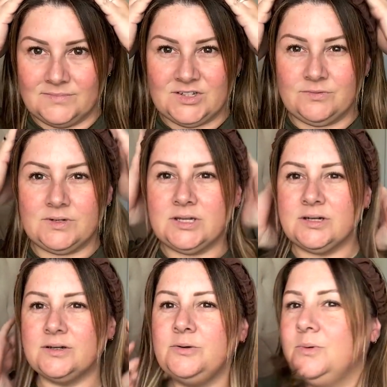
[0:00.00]
Don't
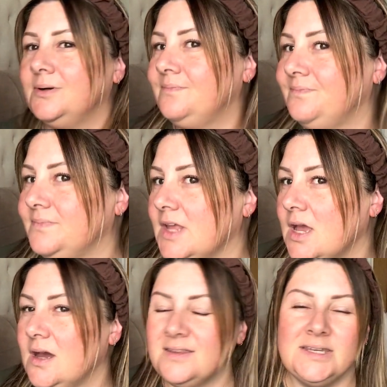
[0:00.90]
know.
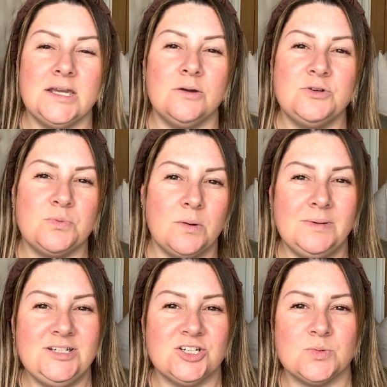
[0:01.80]
I think I would
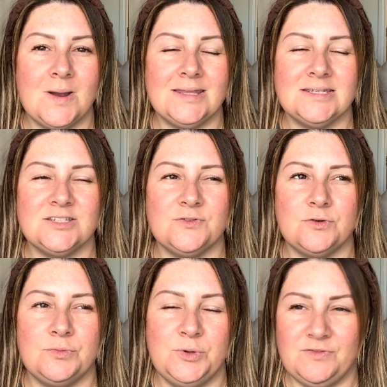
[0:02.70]
probably just wear this
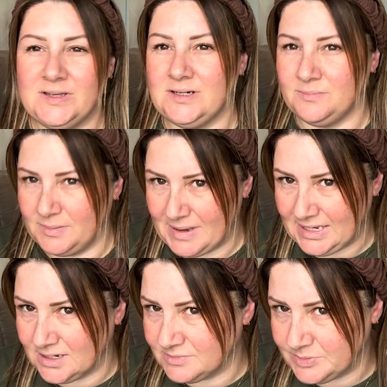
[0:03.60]
for removing my
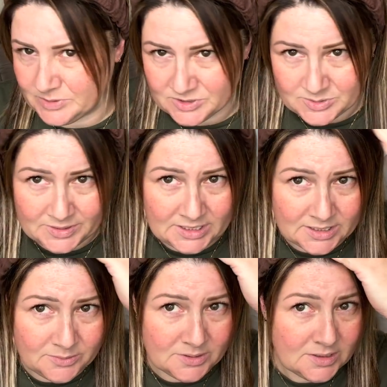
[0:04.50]
makeup, to be honest with
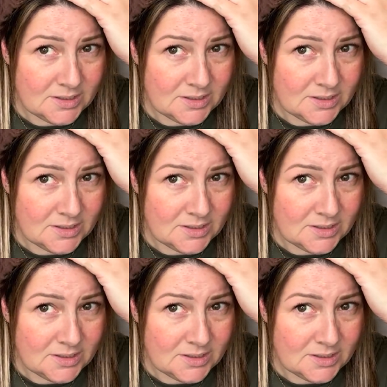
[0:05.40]
you.